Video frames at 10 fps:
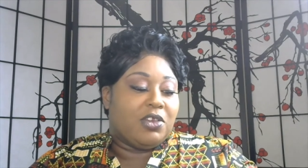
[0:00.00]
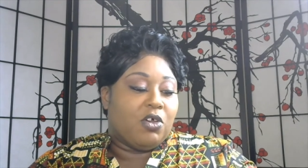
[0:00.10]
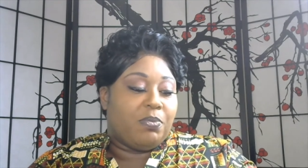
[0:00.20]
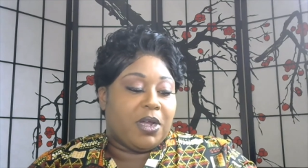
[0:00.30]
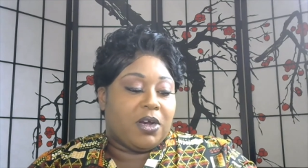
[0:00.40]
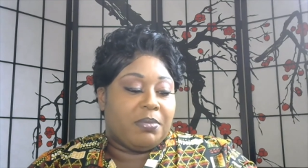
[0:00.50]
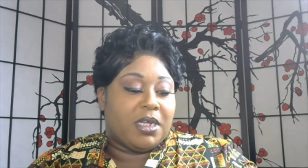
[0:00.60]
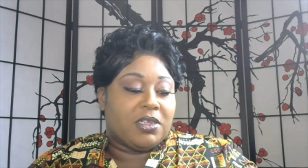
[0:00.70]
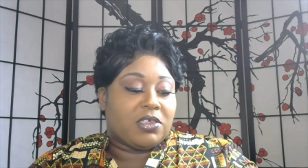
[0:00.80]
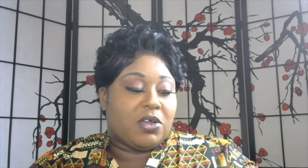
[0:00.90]
no
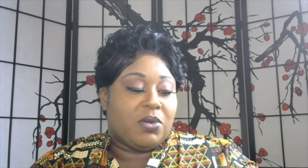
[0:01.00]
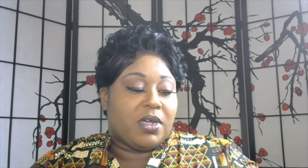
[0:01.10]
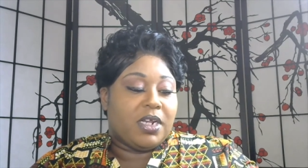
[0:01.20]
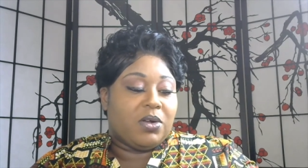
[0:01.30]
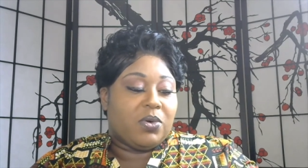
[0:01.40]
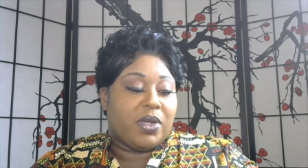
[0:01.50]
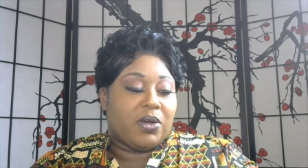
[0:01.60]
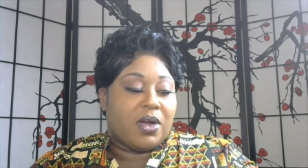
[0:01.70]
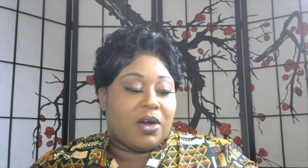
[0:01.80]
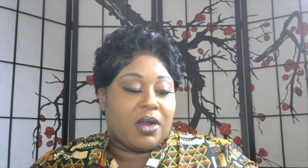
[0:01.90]
parabens, coconut oil,
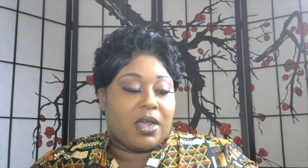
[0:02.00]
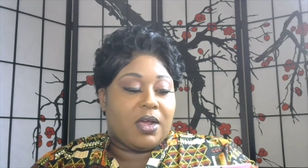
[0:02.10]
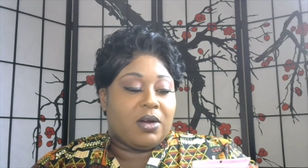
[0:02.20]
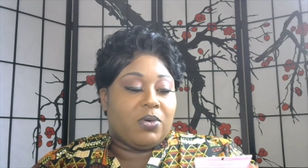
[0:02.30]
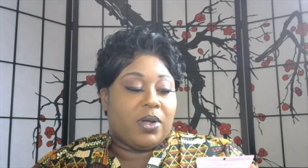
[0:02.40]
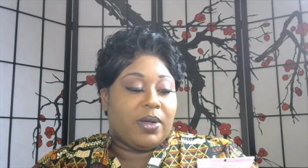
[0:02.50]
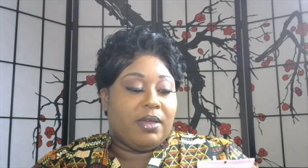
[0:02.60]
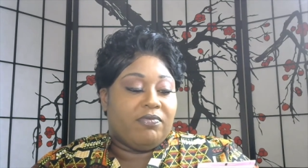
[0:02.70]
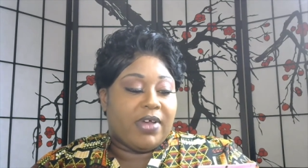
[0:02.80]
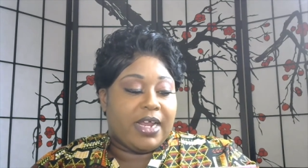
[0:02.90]
argan oil,
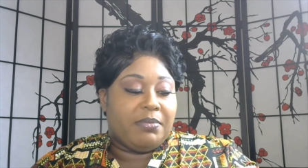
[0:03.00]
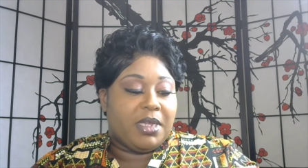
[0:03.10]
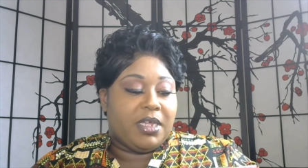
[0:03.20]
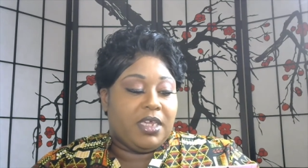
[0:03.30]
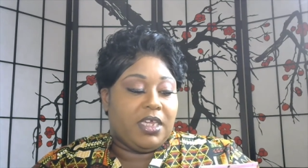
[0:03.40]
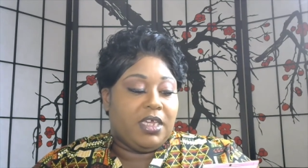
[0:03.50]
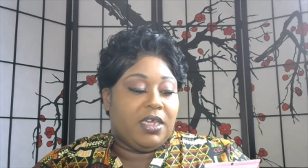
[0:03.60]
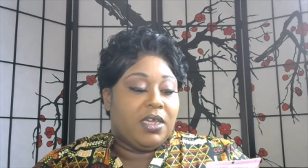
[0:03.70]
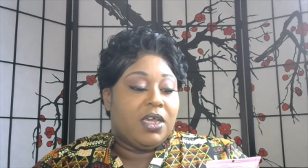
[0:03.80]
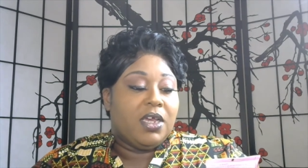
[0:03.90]
and vitamin E
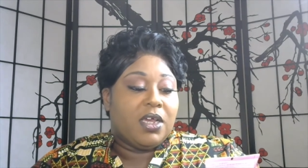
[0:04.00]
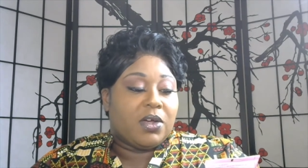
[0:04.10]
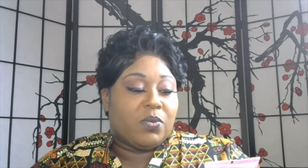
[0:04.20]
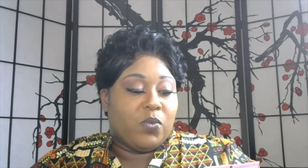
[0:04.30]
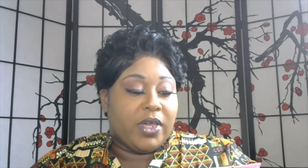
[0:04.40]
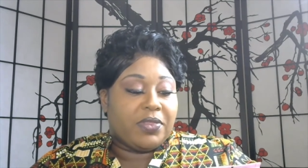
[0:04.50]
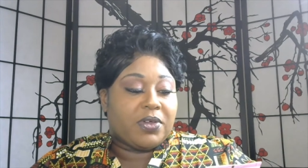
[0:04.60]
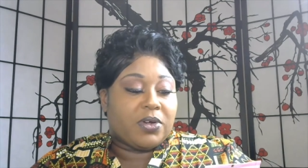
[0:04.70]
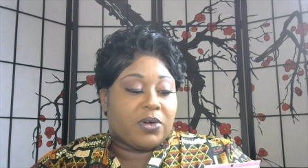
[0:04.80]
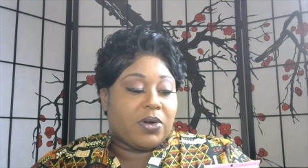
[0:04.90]
with
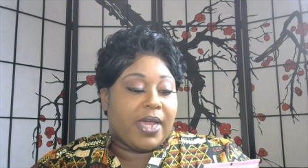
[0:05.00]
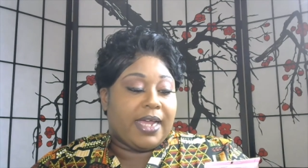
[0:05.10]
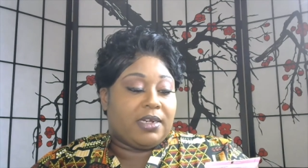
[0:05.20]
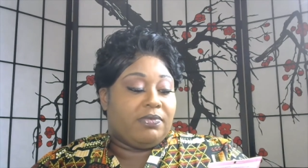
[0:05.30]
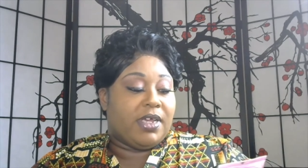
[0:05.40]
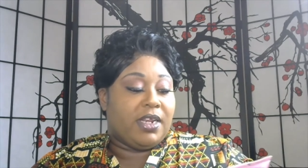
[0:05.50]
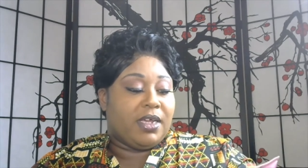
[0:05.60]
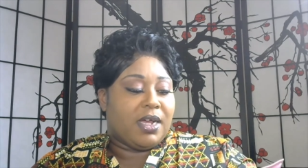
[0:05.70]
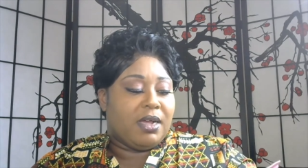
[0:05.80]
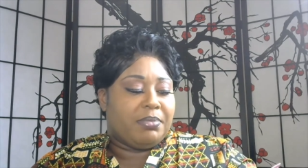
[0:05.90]
Curl Activating
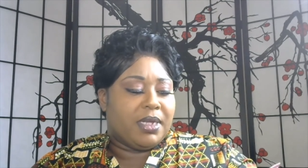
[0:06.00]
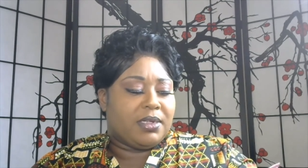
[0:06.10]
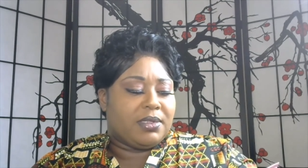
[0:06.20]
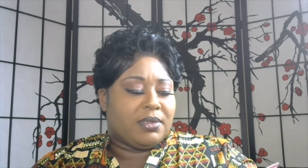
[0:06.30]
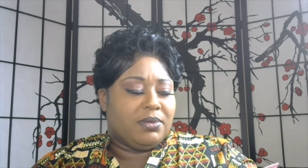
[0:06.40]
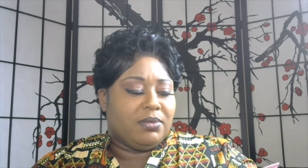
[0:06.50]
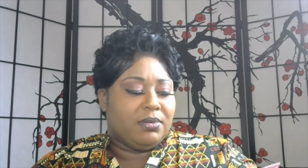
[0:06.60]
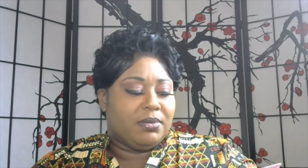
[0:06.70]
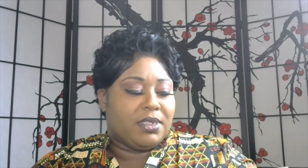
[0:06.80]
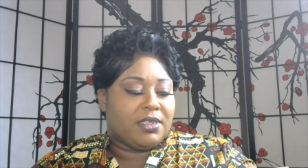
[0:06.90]
Complex. Ooh,
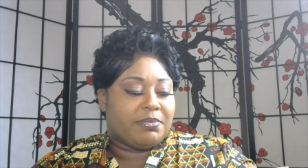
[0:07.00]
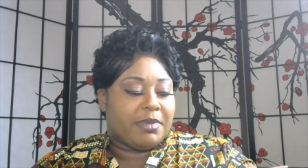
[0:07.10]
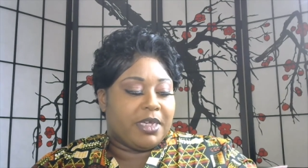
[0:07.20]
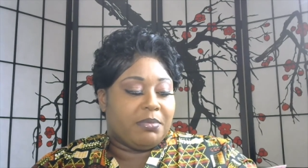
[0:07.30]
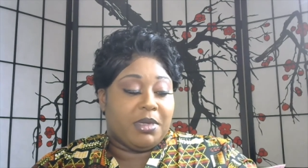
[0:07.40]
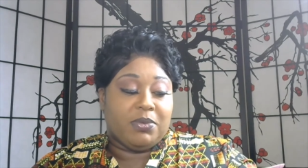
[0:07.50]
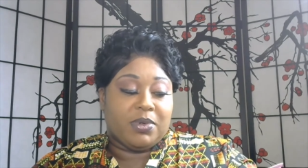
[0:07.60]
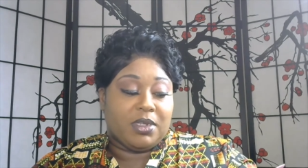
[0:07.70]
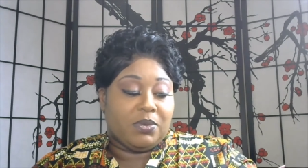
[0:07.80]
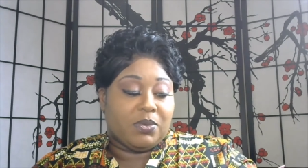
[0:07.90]
this is making me
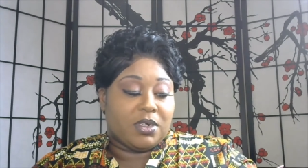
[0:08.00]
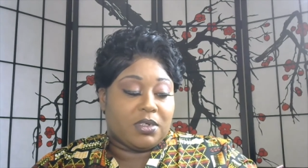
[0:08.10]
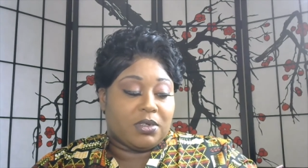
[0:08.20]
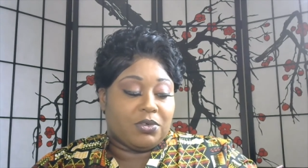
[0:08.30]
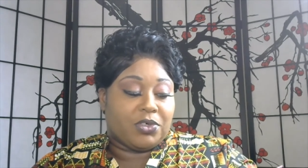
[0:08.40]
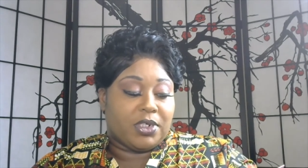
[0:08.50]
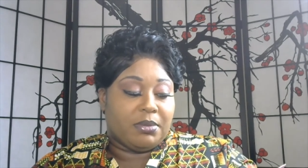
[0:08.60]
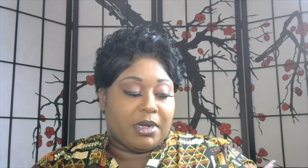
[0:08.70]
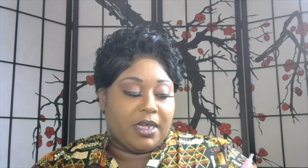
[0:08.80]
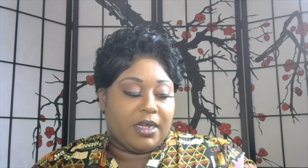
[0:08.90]
really want to go treat
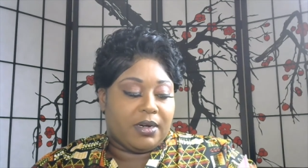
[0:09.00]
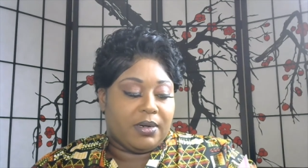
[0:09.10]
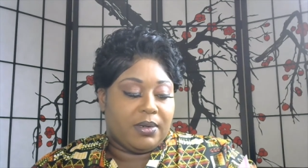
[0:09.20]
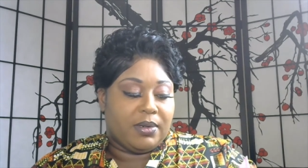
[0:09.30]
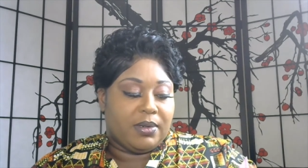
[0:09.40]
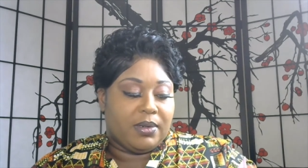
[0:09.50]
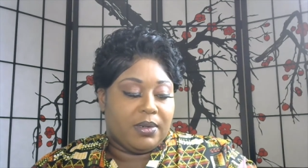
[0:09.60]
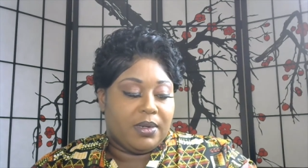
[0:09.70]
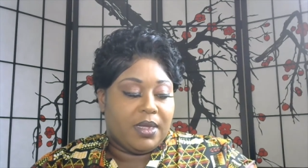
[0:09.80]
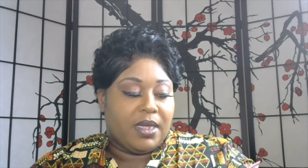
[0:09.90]
my hair.
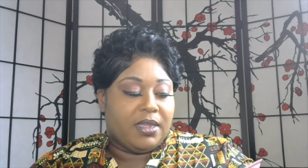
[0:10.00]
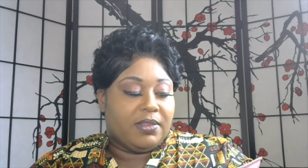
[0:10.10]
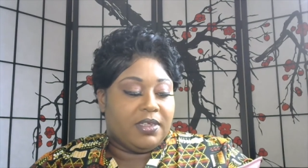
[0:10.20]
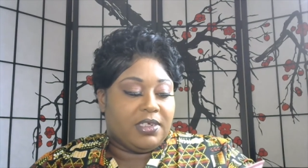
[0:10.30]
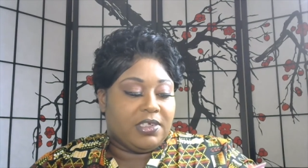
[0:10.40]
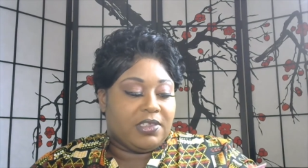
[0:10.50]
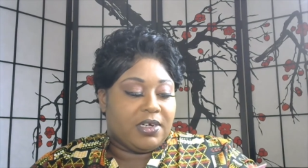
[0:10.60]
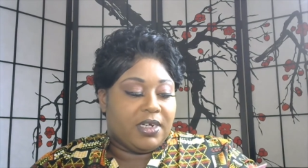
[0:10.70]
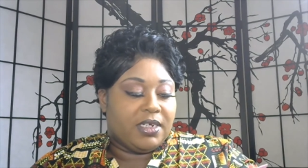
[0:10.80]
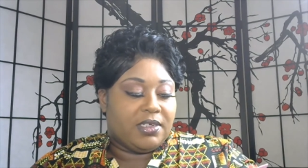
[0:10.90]
This is
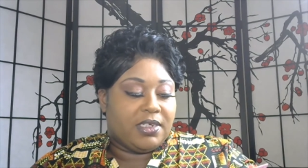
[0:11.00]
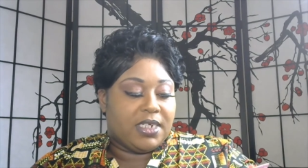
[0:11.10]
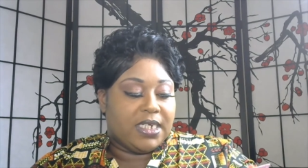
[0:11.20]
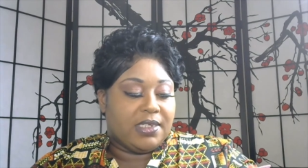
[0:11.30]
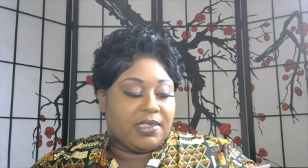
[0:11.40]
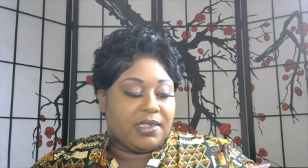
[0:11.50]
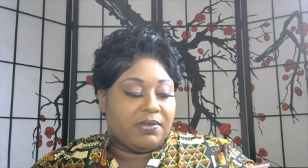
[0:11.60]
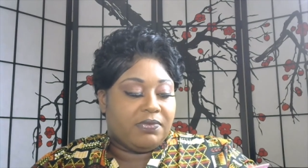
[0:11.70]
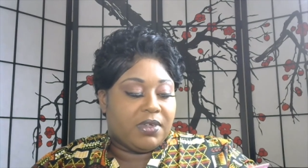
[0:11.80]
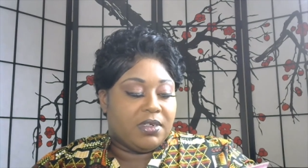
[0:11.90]
their
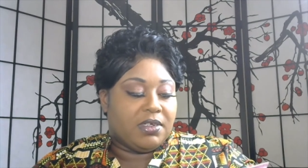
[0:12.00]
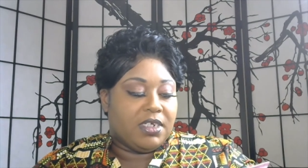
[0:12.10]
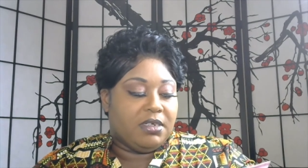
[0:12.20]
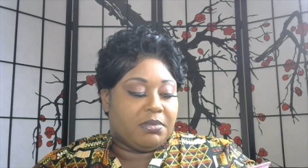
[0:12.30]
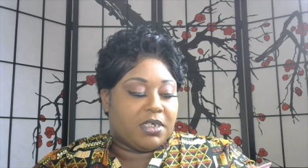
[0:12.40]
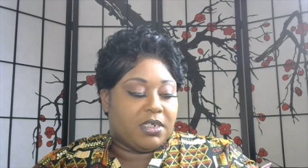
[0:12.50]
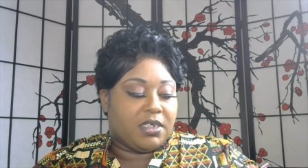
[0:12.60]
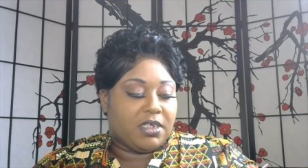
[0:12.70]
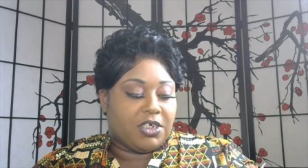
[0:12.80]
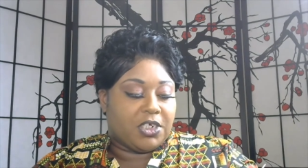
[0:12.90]
intensive deep
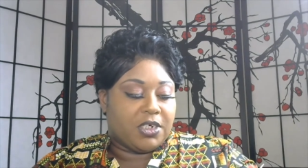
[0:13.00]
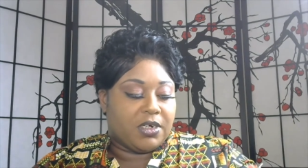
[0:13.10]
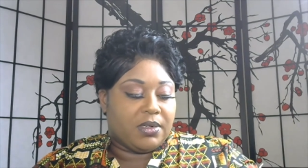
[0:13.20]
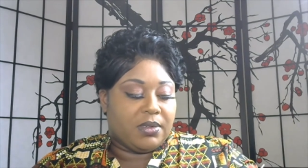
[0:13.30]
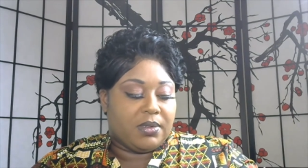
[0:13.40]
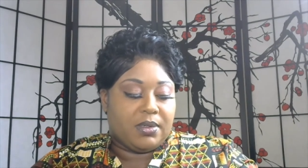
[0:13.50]
conditioner.